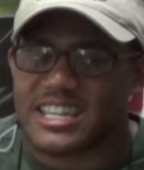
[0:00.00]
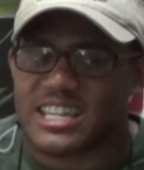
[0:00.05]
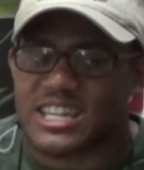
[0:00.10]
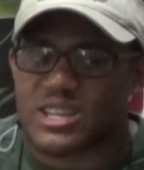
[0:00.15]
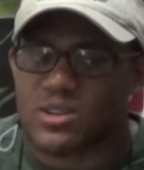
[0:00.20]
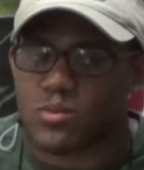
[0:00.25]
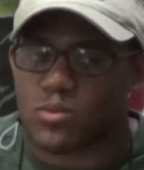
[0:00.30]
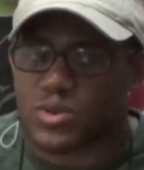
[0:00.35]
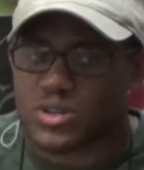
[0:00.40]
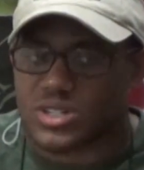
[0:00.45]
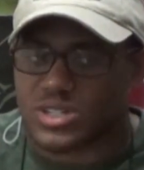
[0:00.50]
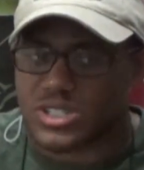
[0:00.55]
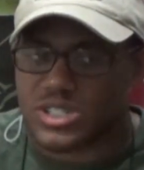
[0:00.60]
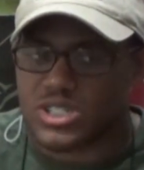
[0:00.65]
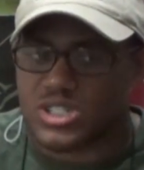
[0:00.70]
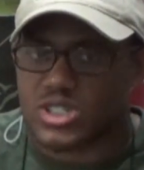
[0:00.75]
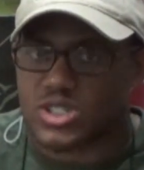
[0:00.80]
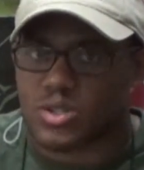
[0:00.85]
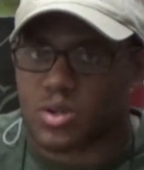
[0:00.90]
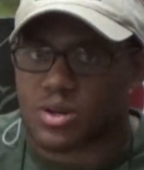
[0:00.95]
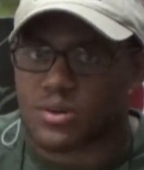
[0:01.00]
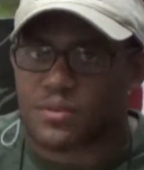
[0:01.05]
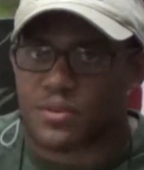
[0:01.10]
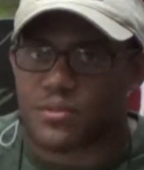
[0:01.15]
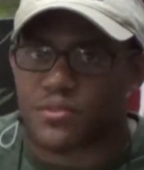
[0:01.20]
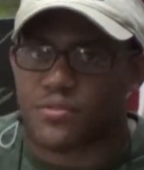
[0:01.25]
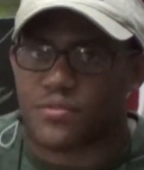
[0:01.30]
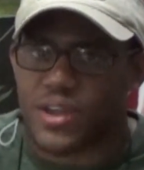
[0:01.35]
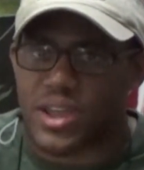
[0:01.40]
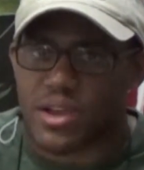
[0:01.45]
it was sort of a
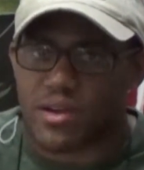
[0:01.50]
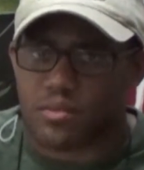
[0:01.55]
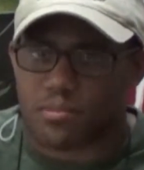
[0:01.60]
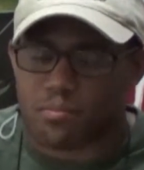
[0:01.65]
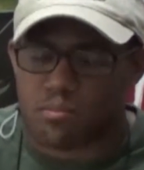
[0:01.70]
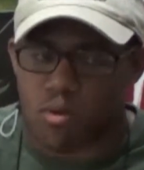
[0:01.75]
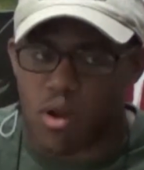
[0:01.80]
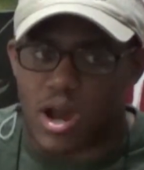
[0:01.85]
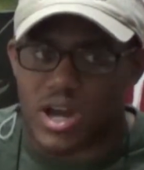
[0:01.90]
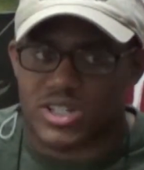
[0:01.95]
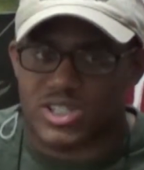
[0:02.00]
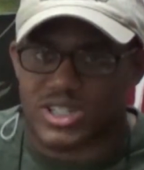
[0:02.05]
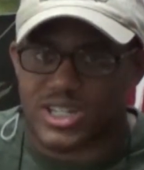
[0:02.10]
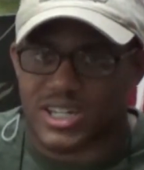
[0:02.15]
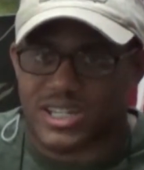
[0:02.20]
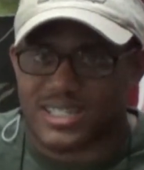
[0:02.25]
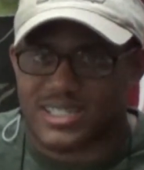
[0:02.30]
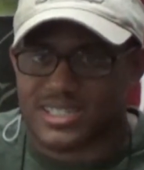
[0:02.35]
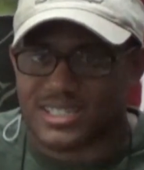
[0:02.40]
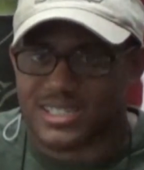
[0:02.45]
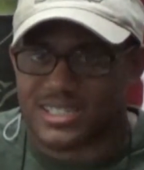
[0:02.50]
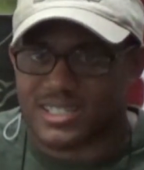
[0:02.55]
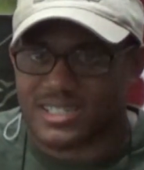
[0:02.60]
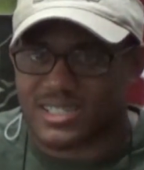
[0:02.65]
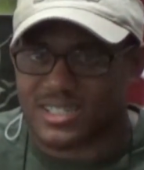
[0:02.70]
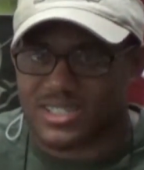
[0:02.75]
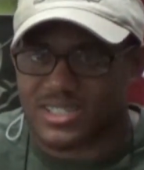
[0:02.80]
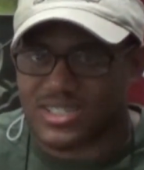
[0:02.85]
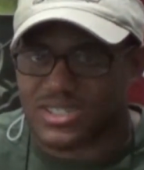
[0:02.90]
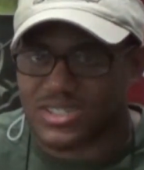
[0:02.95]
failed project
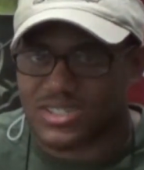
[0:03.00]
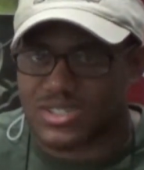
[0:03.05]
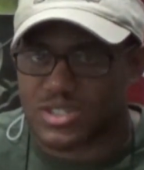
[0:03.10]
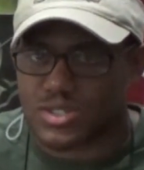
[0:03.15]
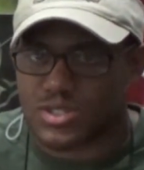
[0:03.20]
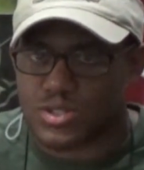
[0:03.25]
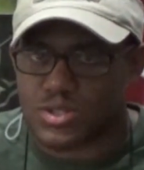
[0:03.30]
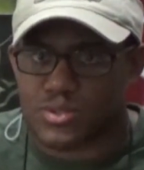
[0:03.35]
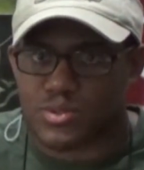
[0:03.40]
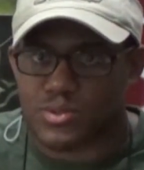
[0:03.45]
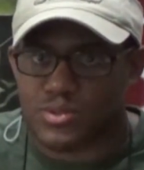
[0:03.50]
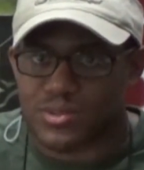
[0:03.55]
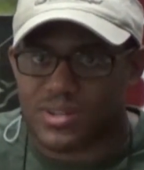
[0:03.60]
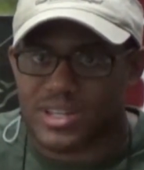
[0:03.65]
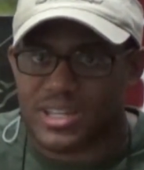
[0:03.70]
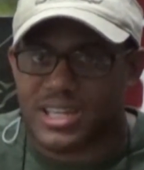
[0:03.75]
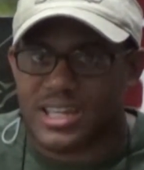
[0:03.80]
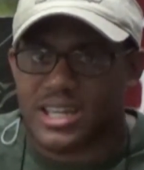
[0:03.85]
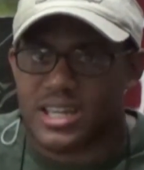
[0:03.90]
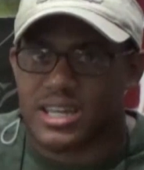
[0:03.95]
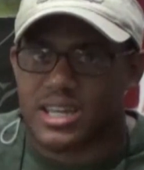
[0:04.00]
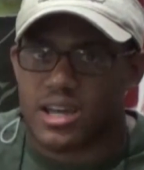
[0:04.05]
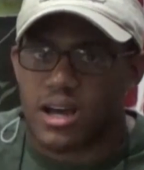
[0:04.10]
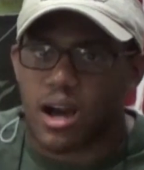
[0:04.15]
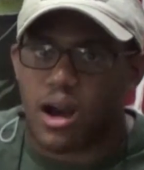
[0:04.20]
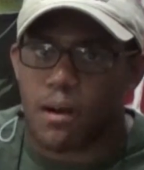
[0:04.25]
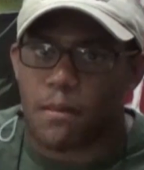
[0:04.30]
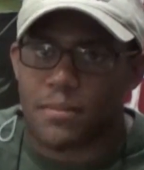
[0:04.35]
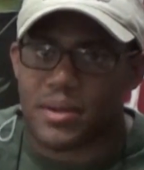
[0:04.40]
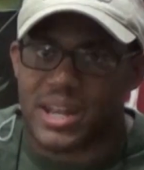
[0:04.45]
to do.
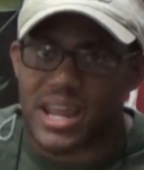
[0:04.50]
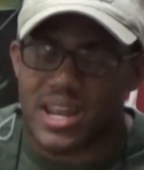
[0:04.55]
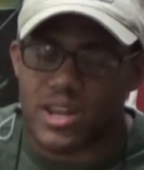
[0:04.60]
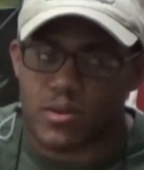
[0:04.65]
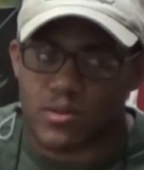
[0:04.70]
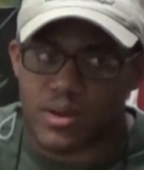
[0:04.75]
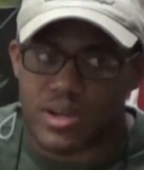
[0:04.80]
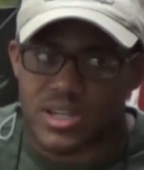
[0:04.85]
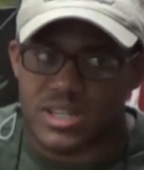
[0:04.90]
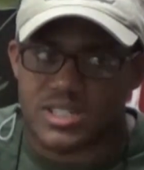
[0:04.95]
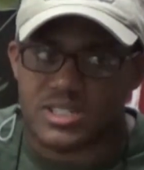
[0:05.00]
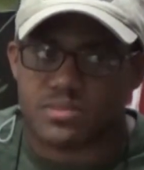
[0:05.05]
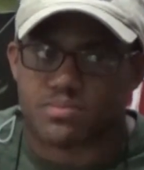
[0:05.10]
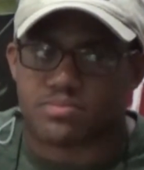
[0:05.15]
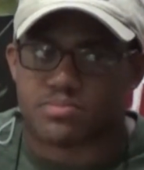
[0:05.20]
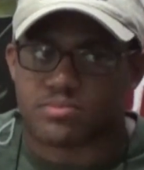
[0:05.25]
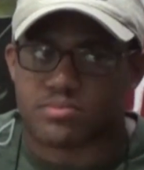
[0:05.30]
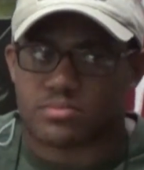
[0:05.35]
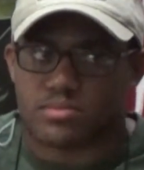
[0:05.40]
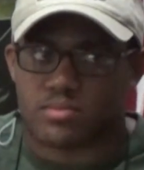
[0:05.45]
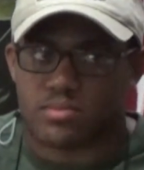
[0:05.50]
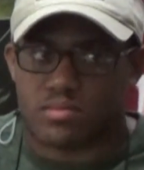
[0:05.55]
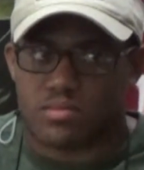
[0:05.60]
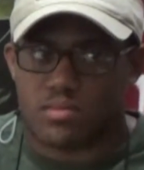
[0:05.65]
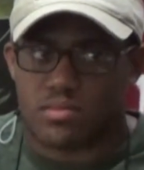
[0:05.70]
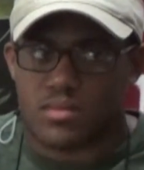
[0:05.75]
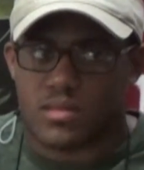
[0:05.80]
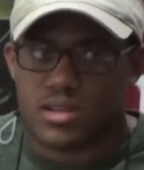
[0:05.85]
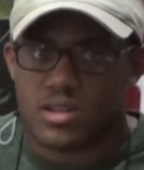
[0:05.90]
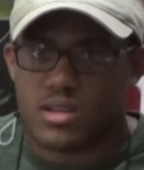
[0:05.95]
But anyways,
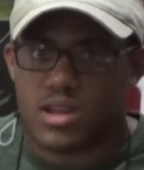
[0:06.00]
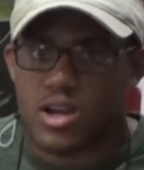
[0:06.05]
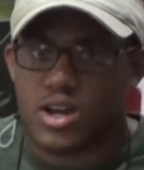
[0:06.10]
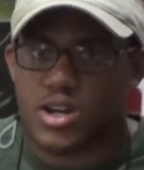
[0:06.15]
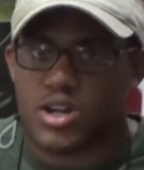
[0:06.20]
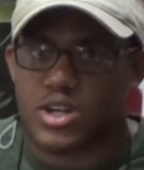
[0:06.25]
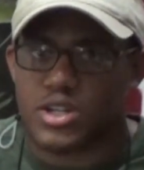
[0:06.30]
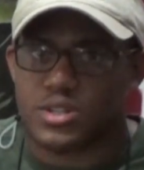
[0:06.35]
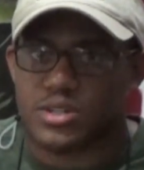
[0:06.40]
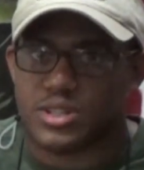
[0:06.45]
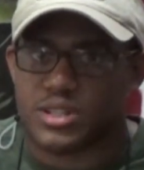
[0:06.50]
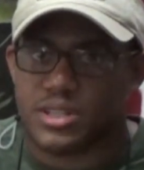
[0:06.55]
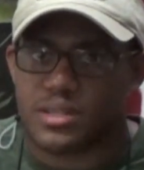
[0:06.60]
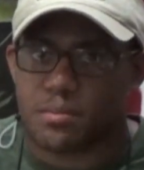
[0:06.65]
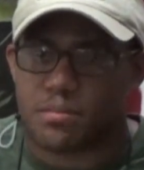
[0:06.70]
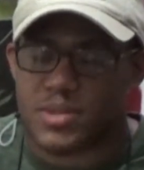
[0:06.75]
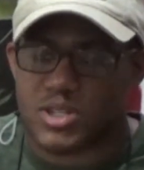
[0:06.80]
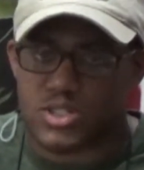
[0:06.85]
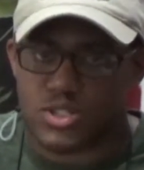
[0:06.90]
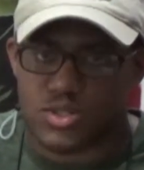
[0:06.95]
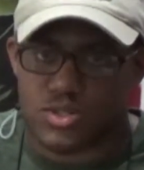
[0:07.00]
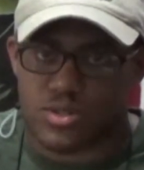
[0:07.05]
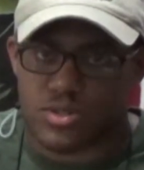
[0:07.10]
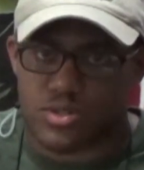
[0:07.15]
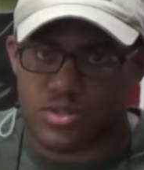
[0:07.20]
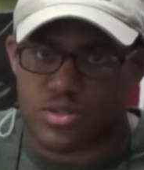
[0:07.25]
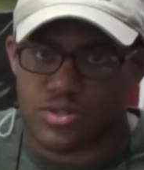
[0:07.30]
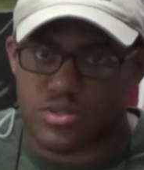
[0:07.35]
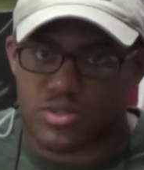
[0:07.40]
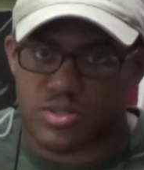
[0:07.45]

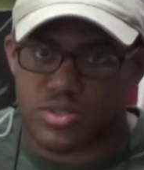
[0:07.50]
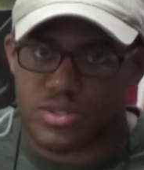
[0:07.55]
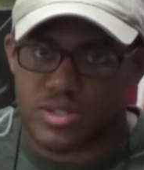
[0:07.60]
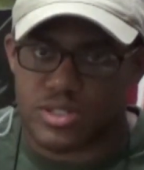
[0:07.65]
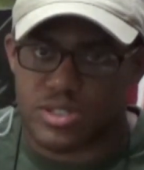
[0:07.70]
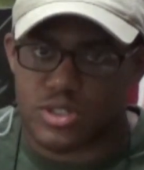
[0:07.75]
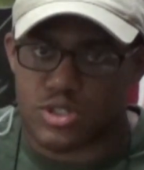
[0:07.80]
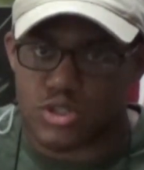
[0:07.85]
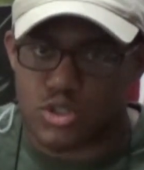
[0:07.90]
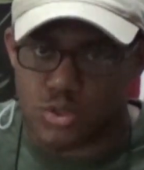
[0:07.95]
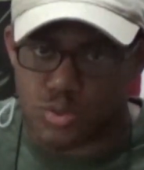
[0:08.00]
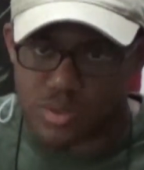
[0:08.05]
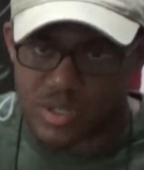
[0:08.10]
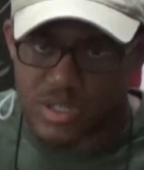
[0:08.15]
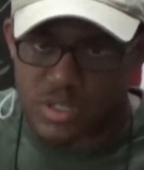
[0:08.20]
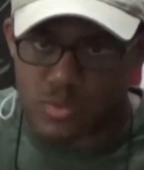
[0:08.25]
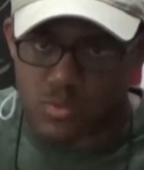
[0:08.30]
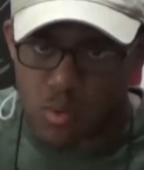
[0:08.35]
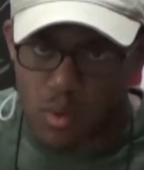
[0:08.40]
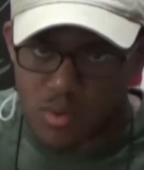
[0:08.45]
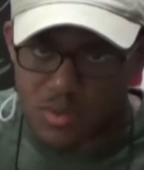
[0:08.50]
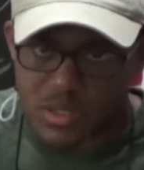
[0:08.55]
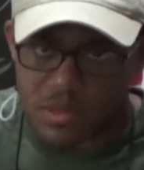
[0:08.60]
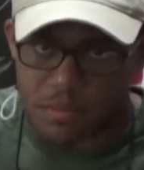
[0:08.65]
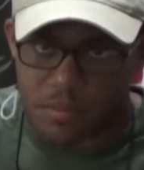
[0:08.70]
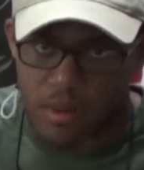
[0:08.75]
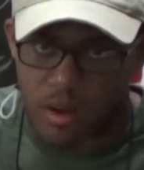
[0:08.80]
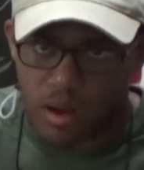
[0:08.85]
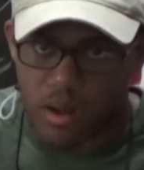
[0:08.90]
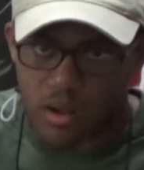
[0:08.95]
Mr. Julius
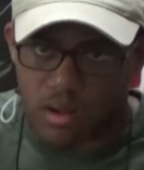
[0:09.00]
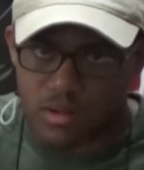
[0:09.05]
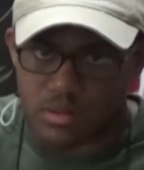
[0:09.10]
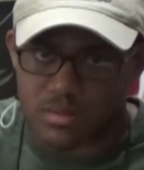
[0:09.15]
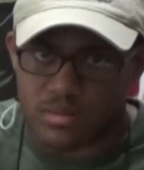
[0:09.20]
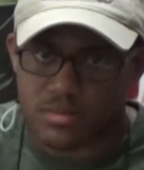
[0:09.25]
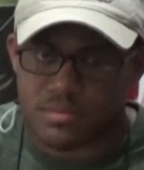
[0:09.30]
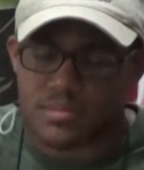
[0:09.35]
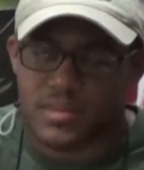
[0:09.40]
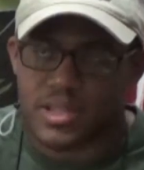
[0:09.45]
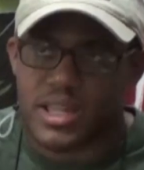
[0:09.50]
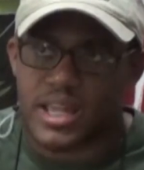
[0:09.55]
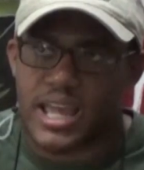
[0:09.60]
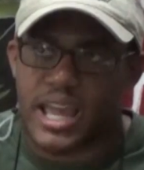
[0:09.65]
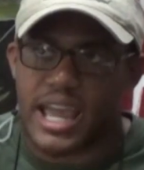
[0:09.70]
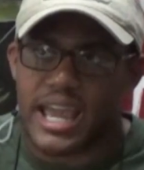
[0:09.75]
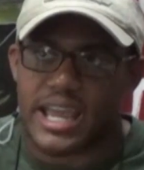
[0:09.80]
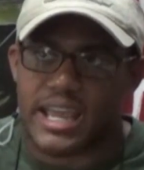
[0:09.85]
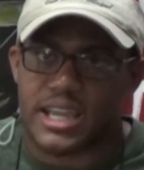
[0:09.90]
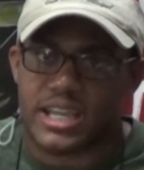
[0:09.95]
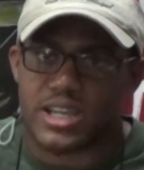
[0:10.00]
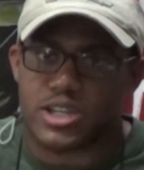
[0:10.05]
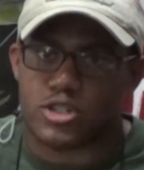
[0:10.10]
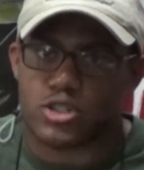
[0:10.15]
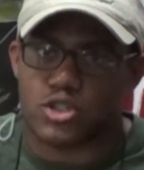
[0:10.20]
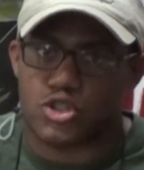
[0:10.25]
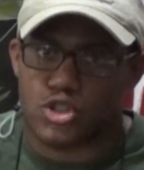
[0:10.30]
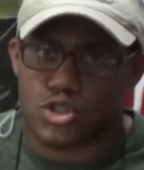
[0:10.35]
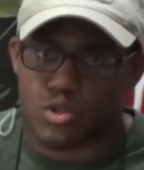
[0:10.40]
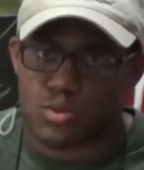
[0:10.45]
Rosenwald, a
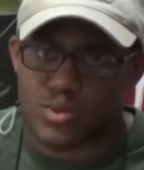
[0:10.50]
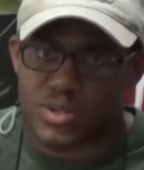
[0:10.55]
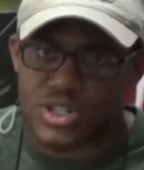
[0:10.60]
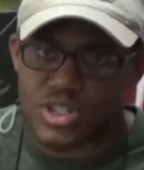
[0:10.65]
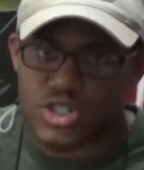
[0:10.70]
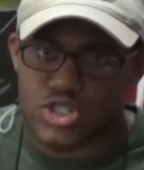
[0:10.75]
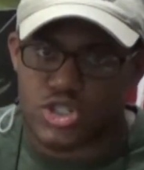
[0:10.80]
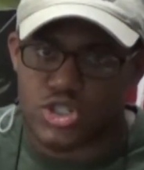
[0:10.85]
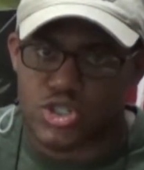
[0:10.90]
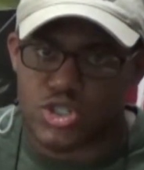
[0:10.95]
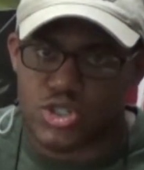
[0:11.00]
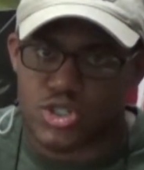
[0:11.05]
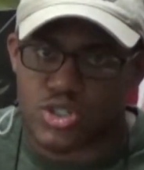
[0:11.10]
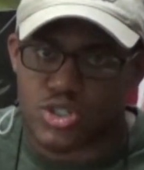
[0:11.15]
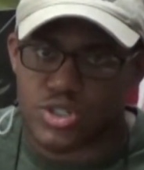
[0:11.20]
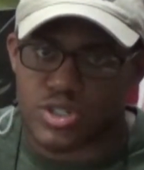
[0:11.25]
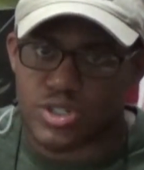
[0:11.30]
Jewish